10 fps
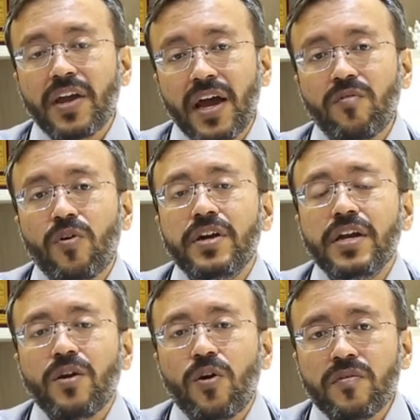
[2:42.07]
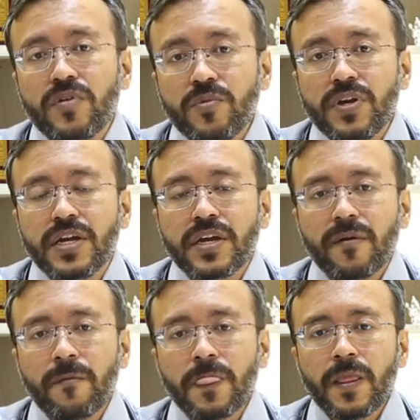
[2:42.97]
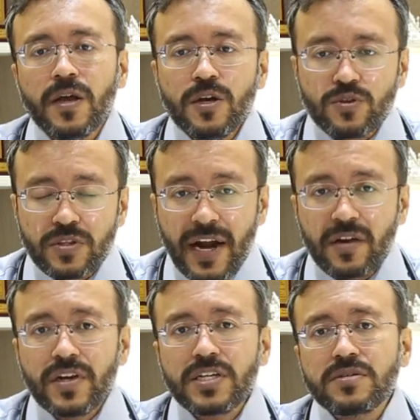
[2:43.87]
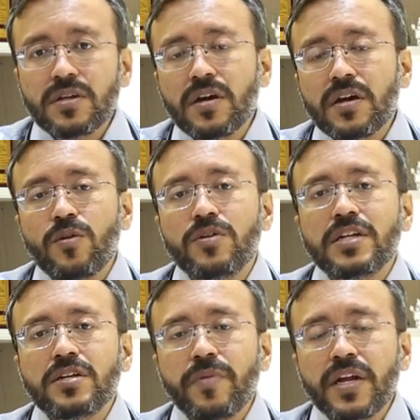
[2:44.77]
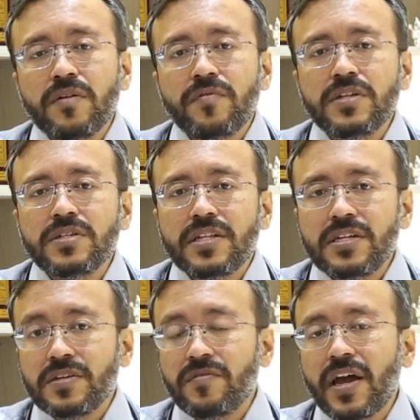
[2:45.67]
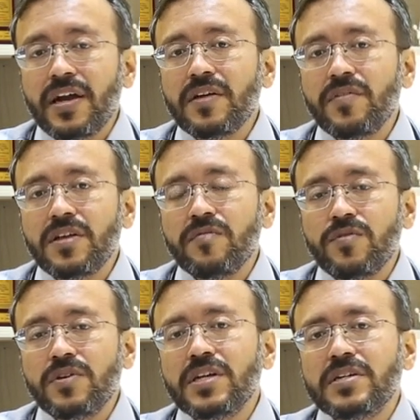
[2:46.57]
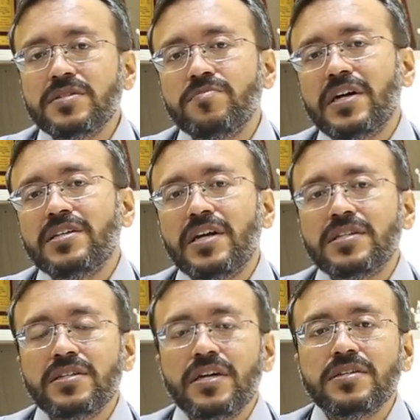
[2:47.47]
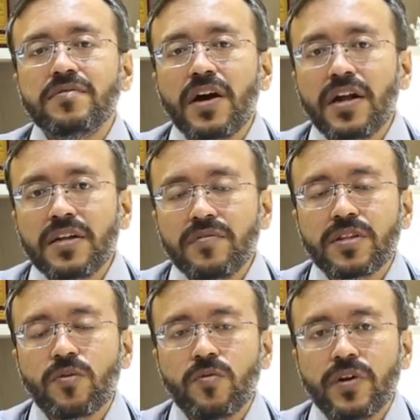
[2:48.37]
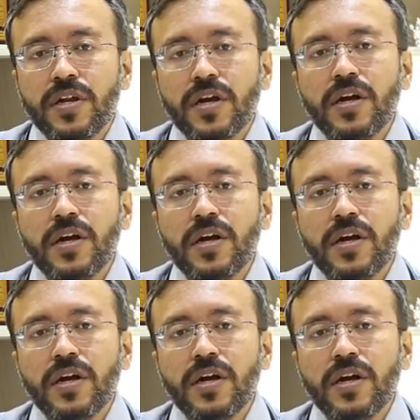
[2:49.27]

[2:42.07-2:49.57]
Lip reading: We have already a lot of immunity. So that way, you know, that's a big difference, that the severity with influenza is much lesser than severity with COVID.